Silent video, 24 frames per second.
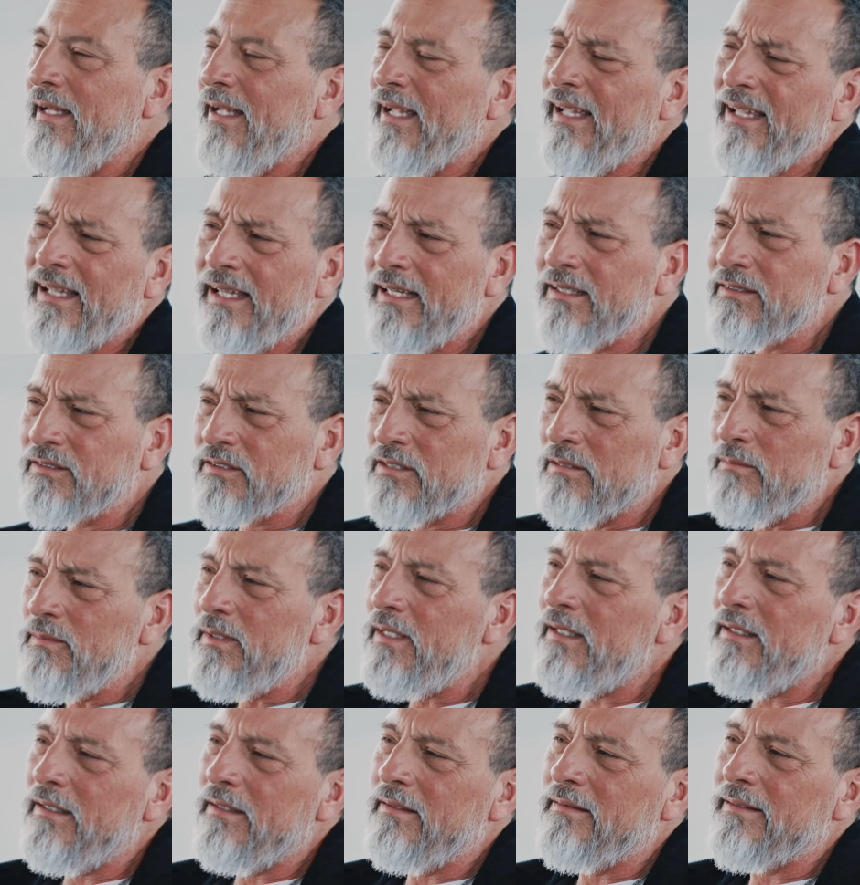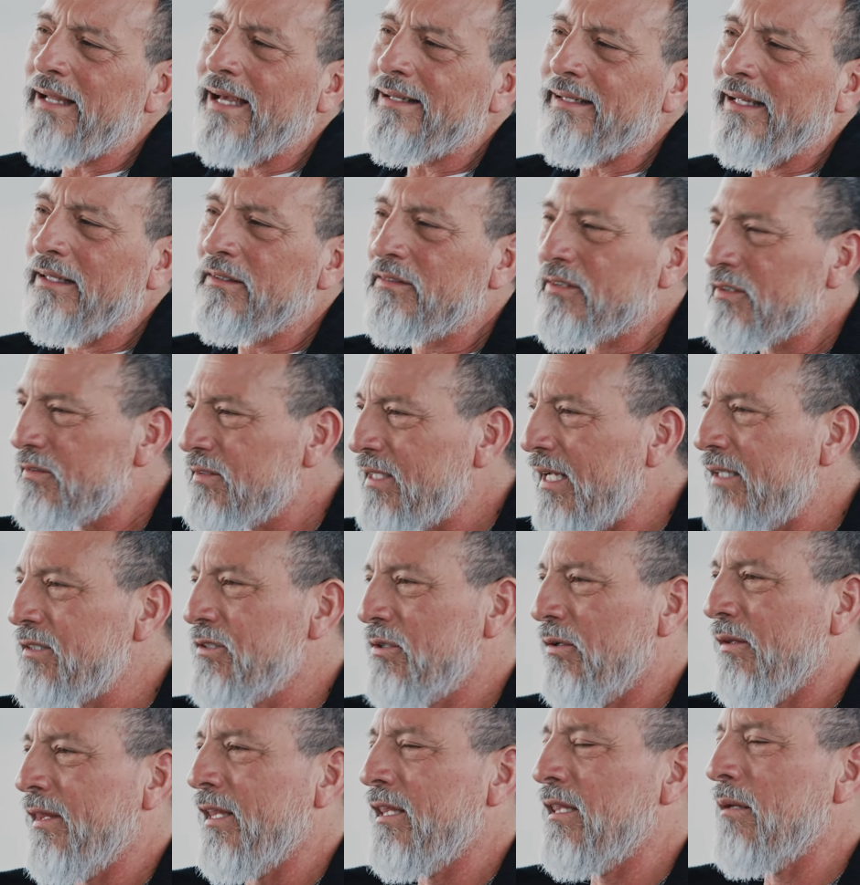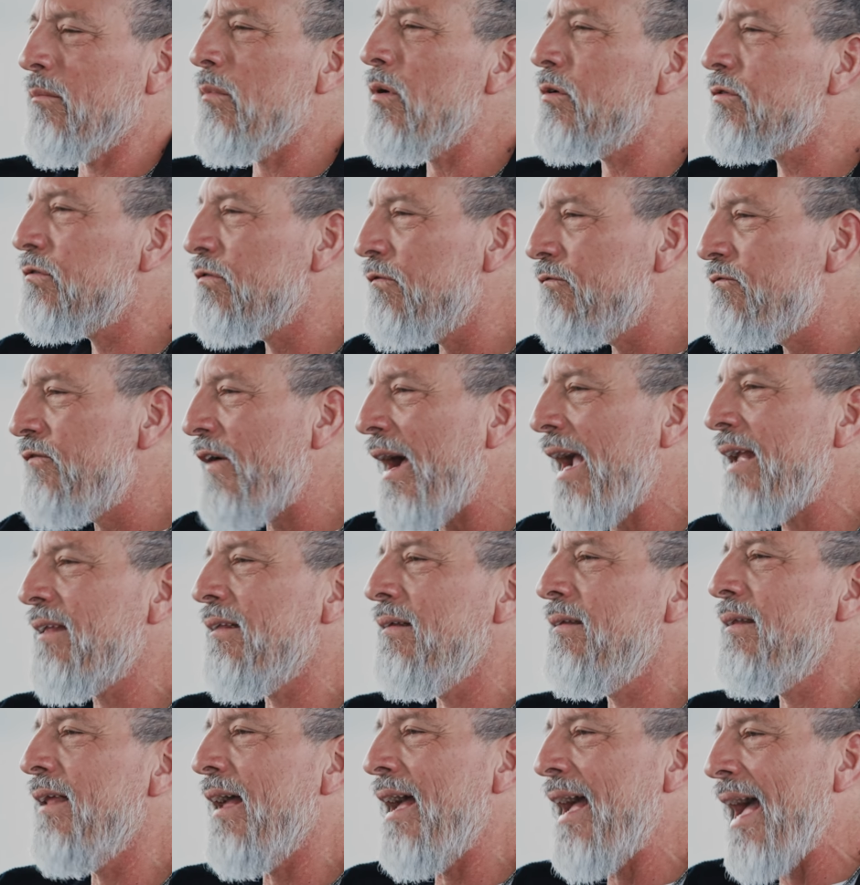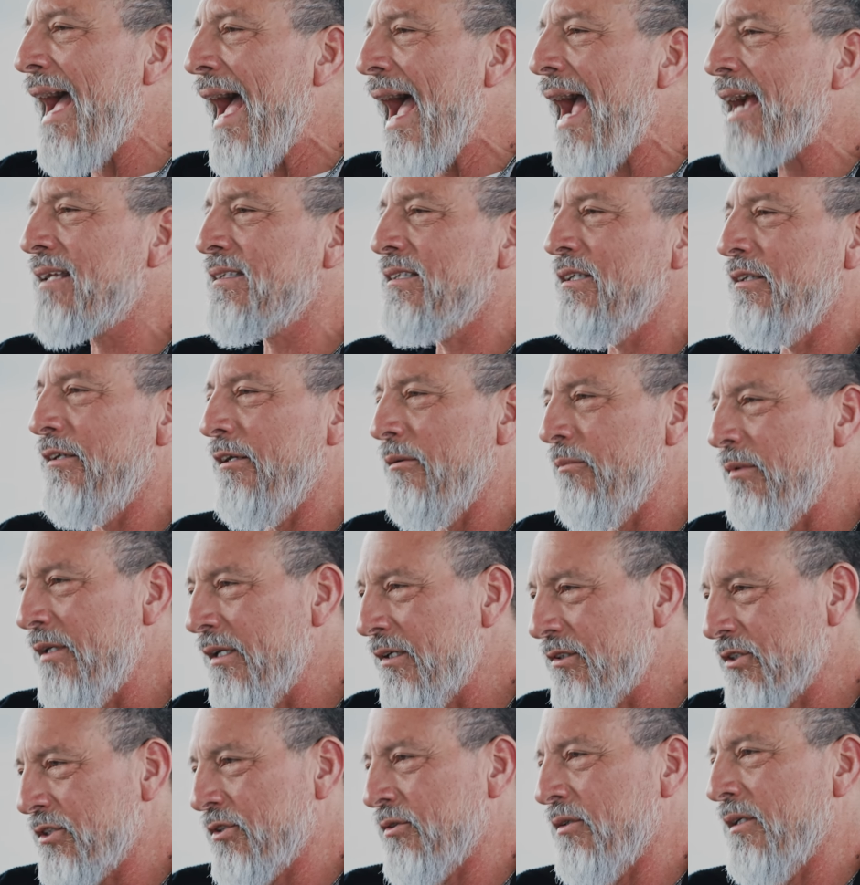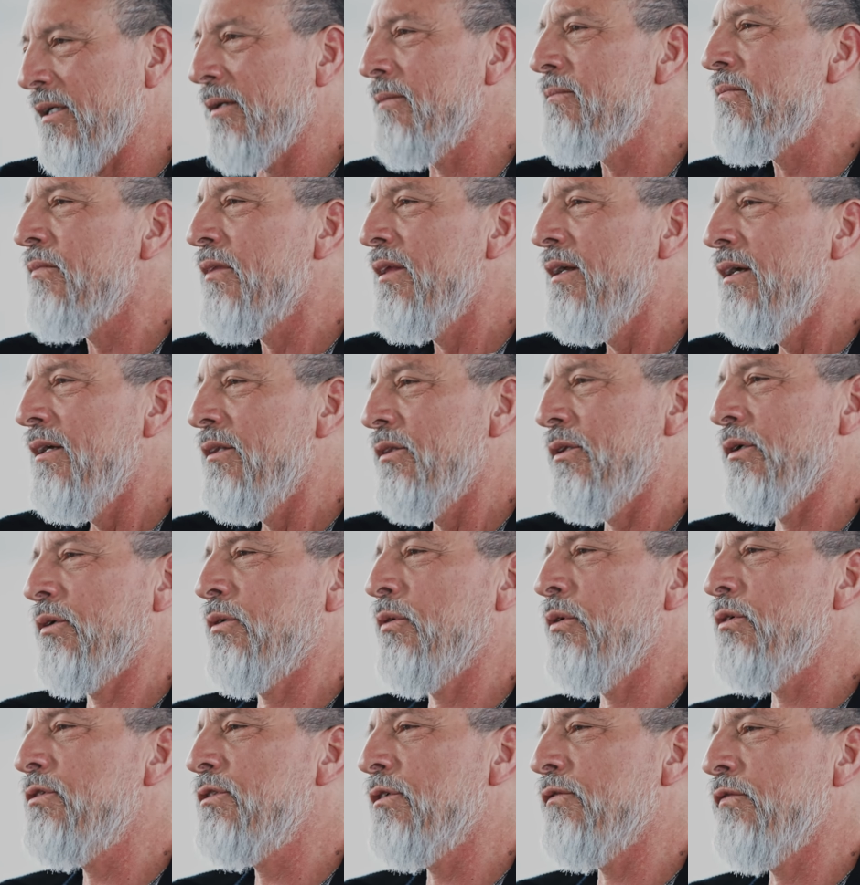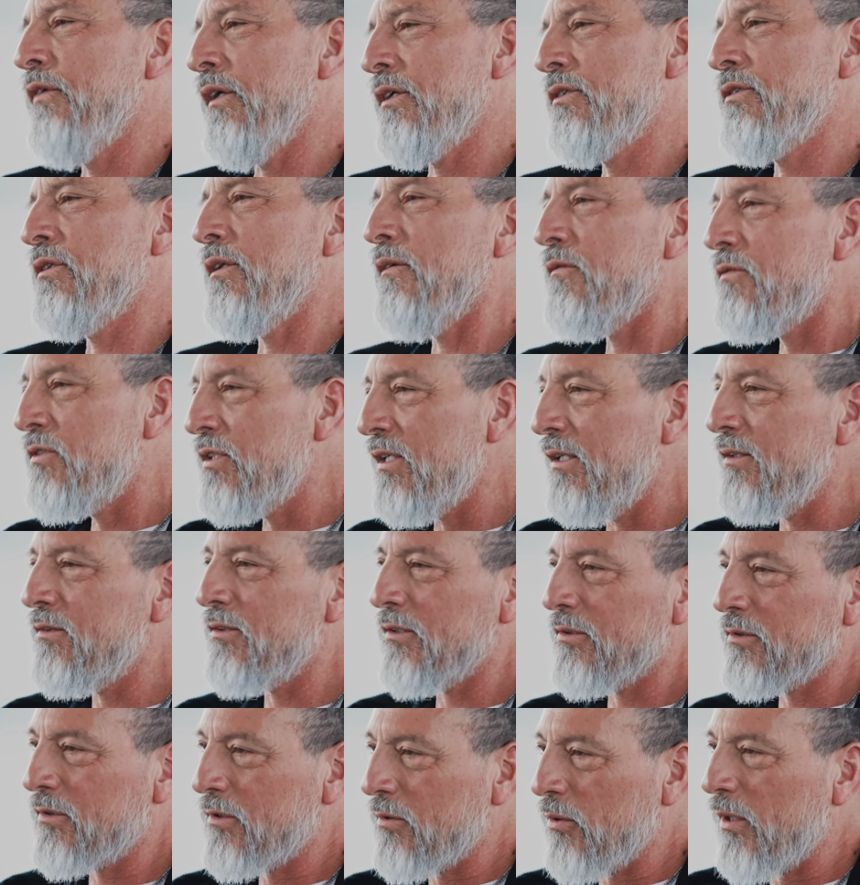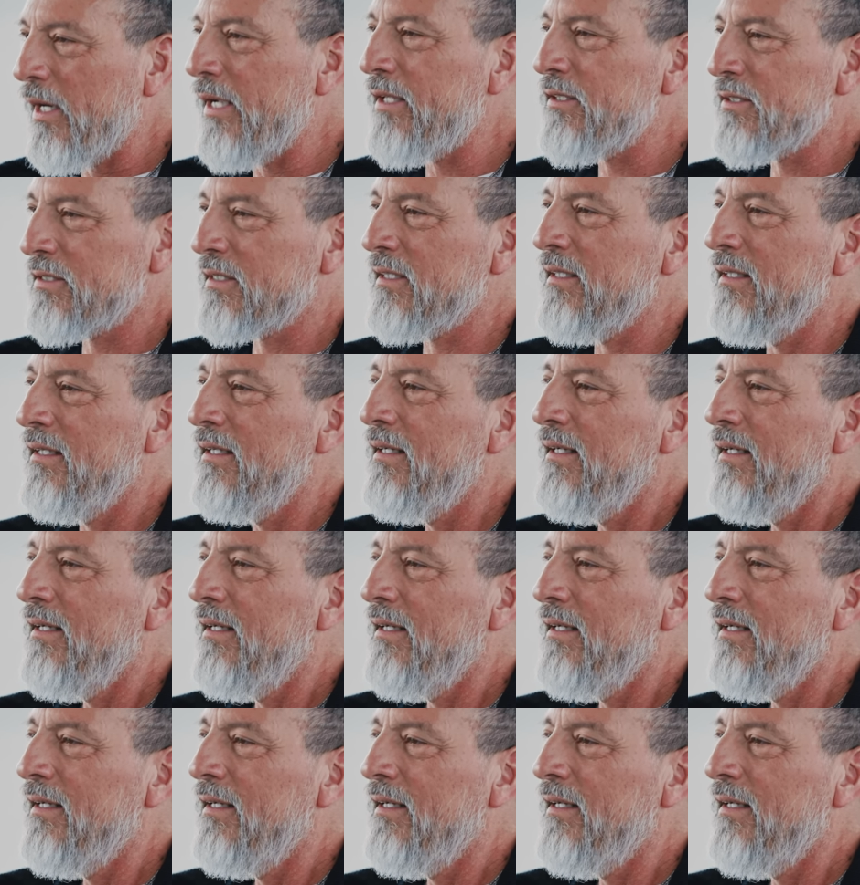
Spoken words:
It's to me not incidental that the most violent act in human history, the crucifixion of Jesus Christ,